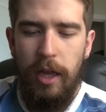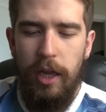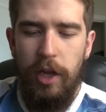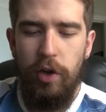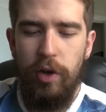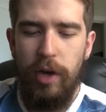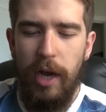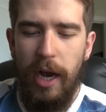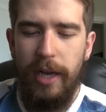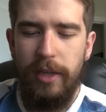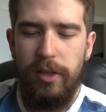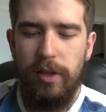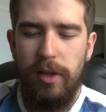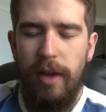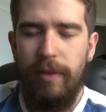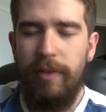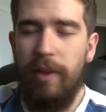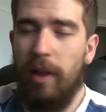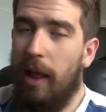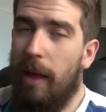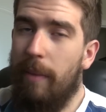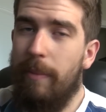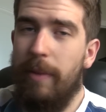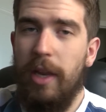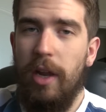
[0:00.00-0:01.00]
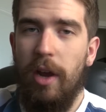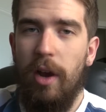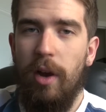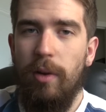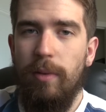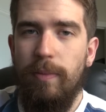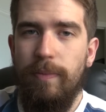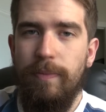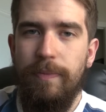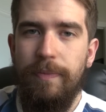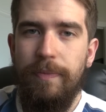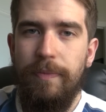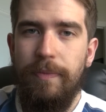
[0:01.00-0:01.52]
you guys will have to let me
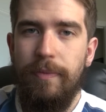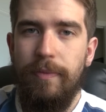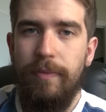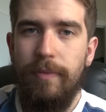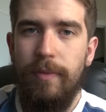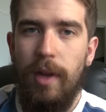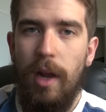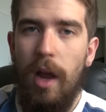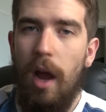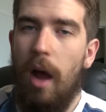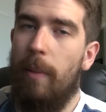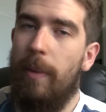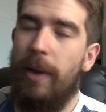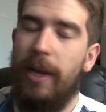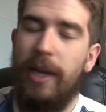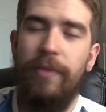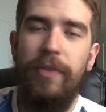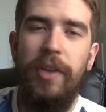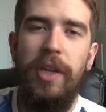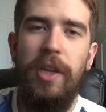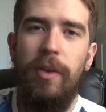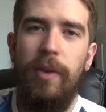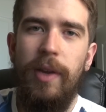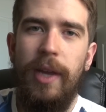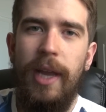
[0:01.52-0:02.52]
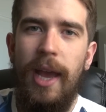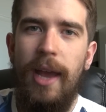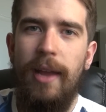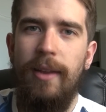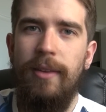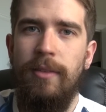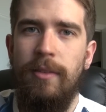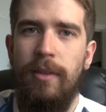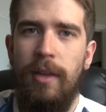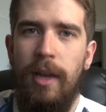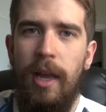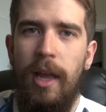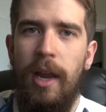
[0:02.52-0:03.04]
know. I'll make a video
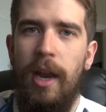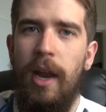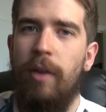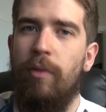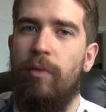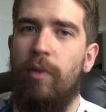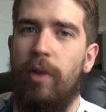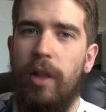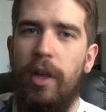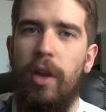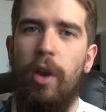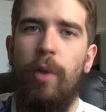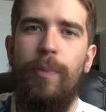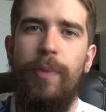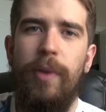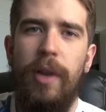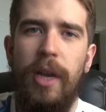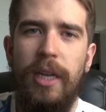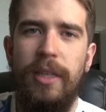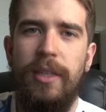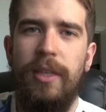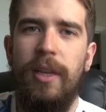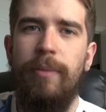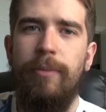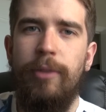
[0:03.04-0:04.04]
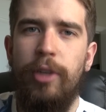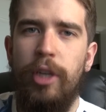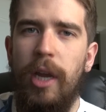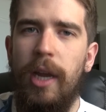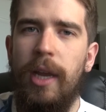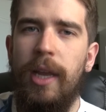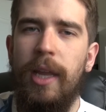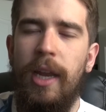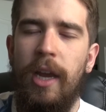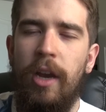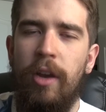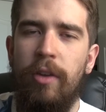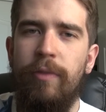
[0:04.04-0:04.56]
again, and I really hope you guys come
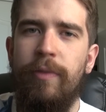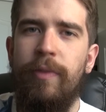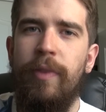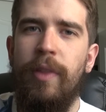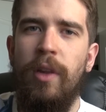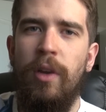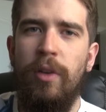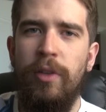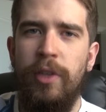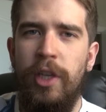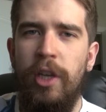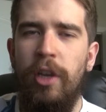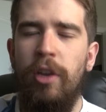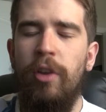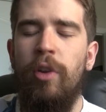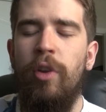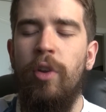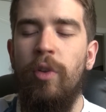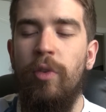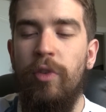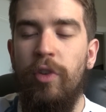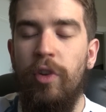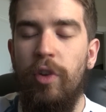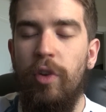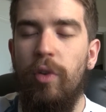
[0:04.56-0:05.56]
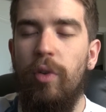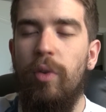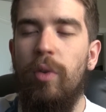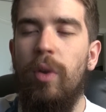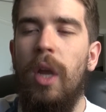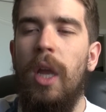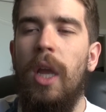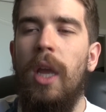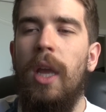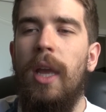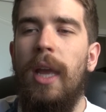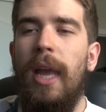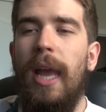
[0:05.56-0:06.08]
check it out. For those of you who do
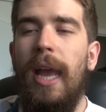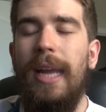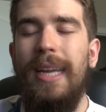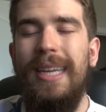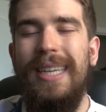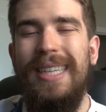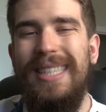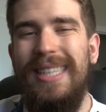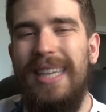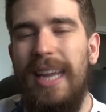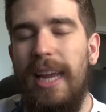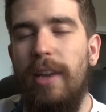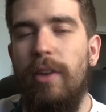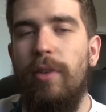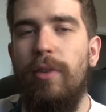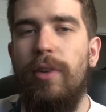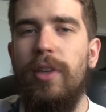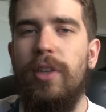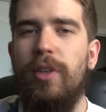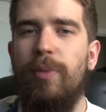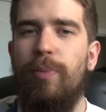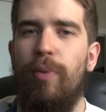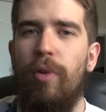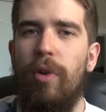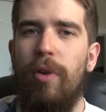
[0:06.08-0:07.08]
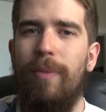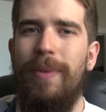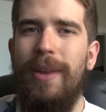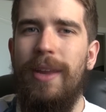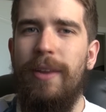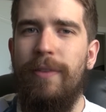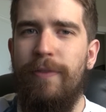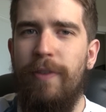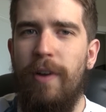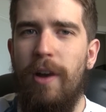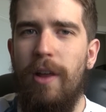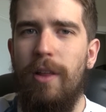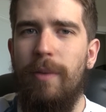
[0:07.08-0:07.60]
and continue to support me
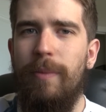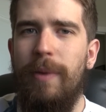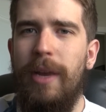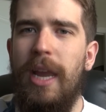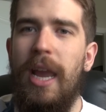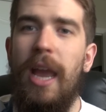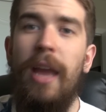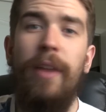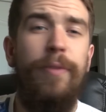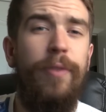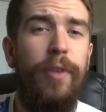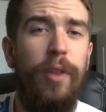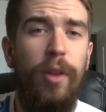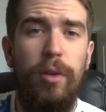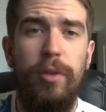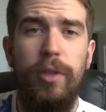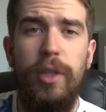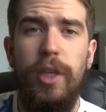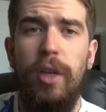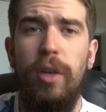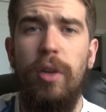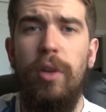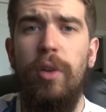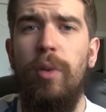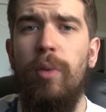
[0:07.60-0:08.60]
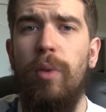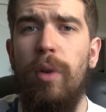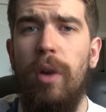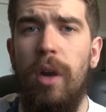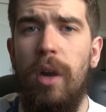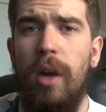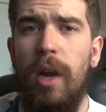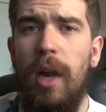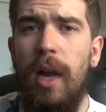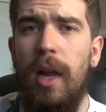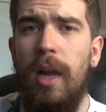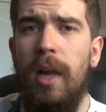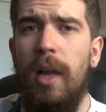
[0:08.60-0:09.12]
and follow me, and for those of you who
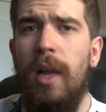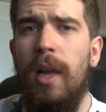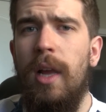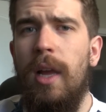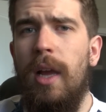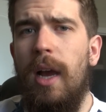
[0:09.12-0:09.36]
were